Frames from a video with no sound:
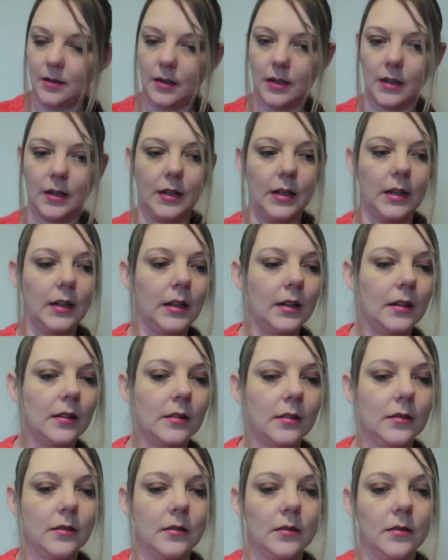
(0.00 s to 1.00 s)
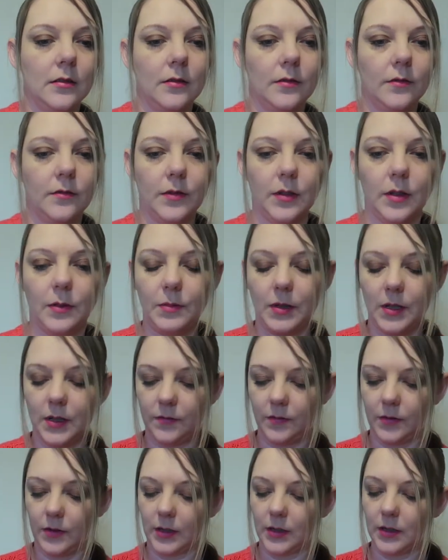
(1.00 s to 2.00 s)
a few bits
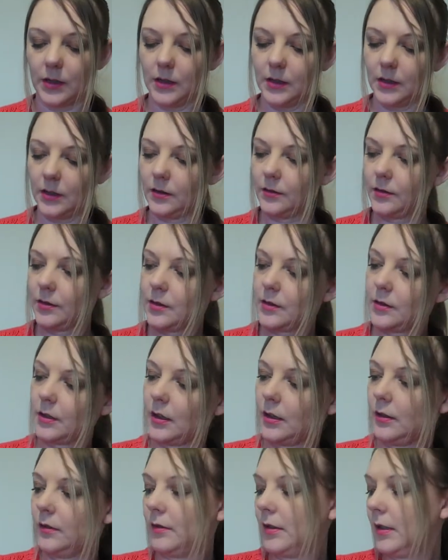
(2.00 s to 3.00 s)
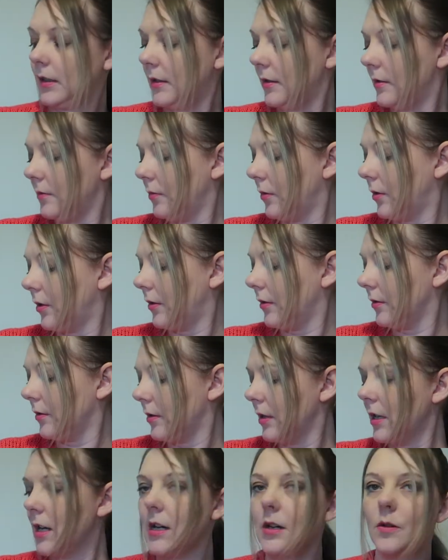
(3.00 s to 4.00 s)
for the girls. So this
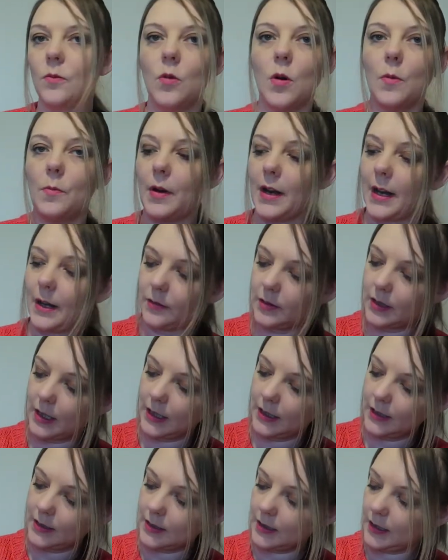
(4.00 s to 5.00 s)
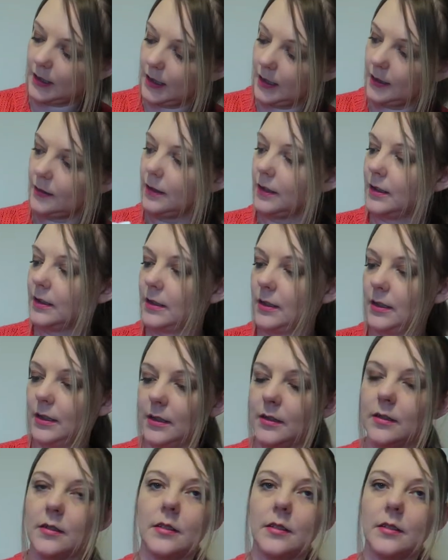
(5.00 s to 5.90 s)
was £1.80 and this is